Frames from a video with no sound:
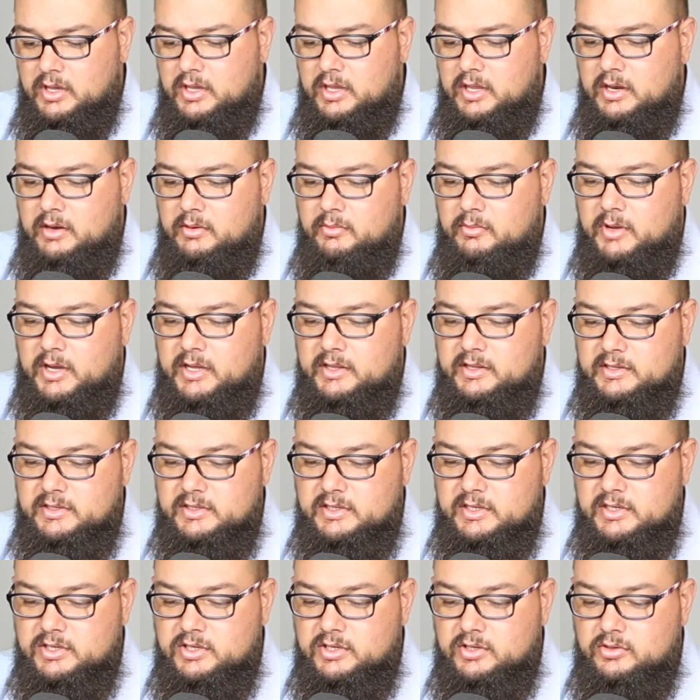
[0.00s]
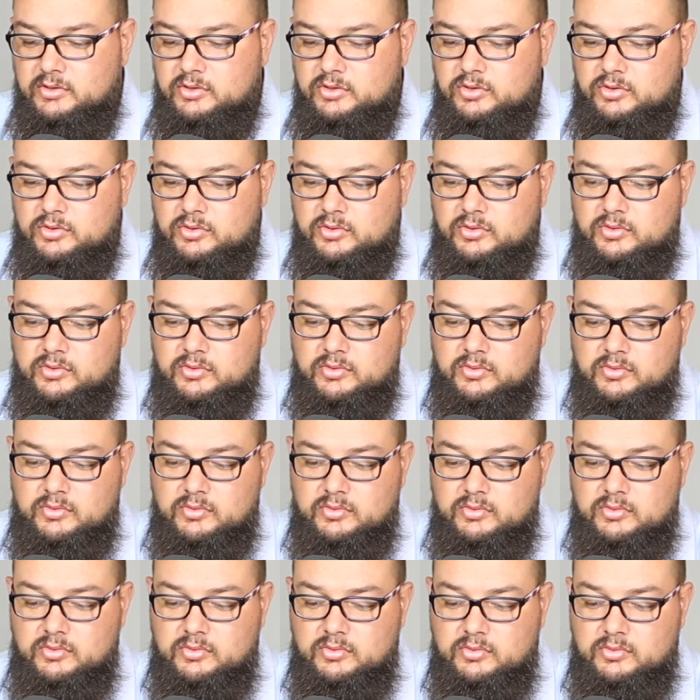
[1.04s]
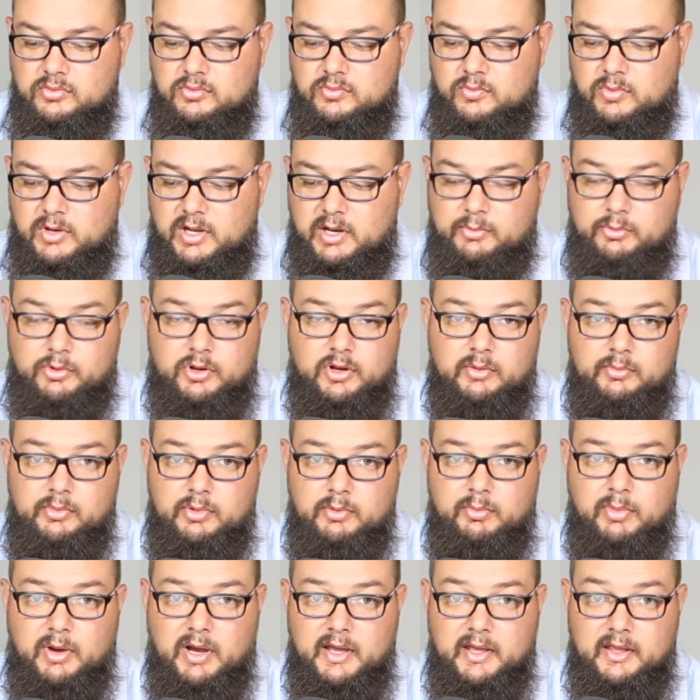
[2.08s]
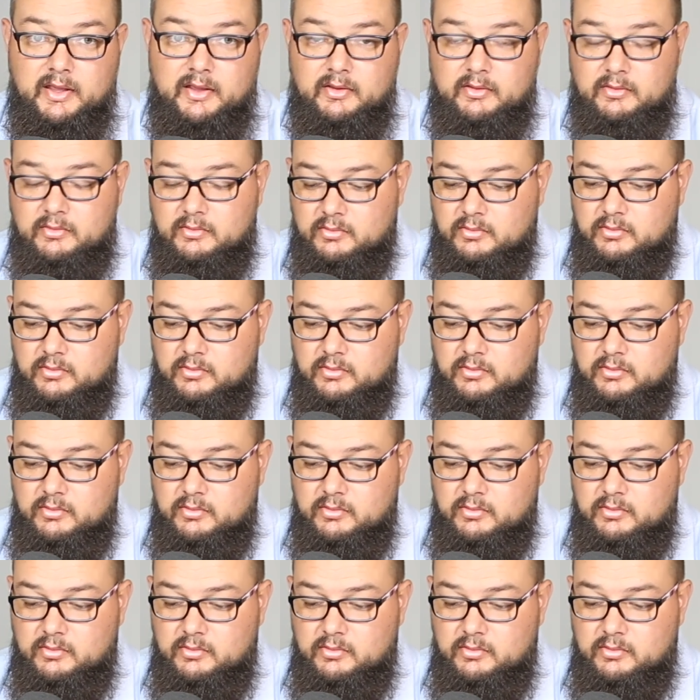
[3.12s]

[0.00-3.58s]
in my decision to what I'm going to be buying